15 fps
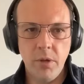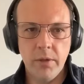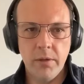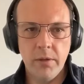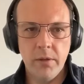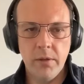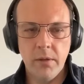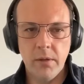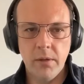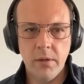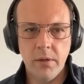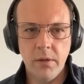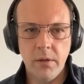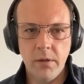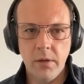
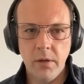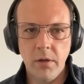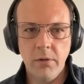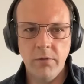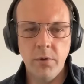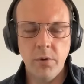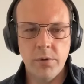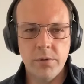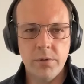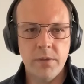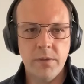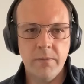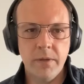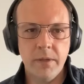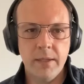on the golf course or
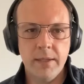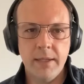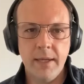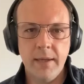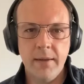something like that.